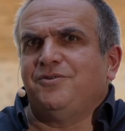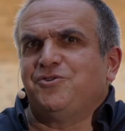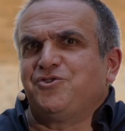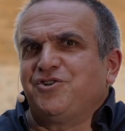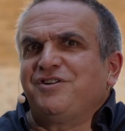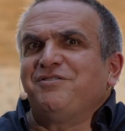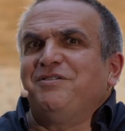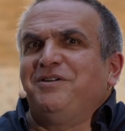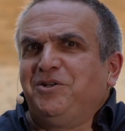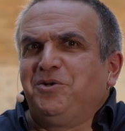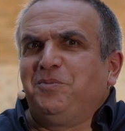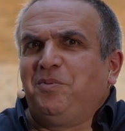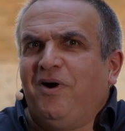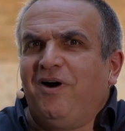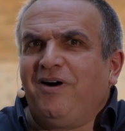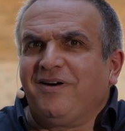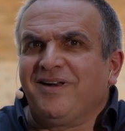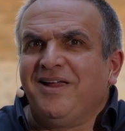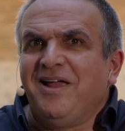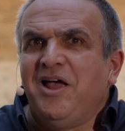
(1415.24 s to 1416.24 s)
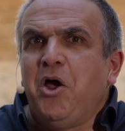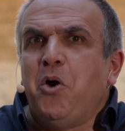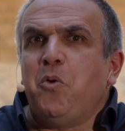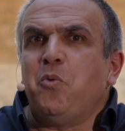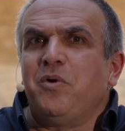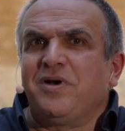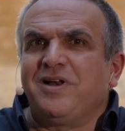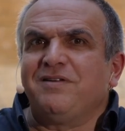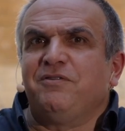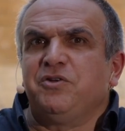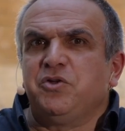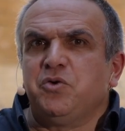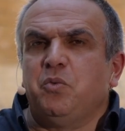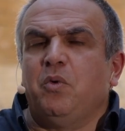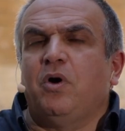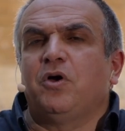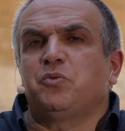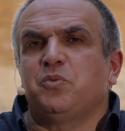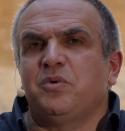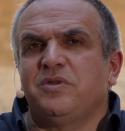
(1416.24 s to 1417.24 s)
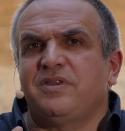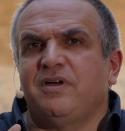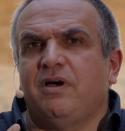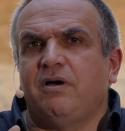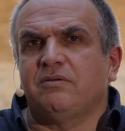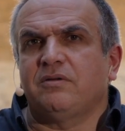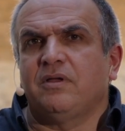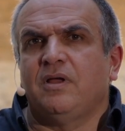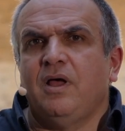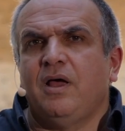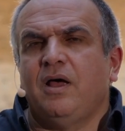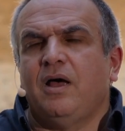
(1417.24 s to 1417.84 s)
generated part whenever you want without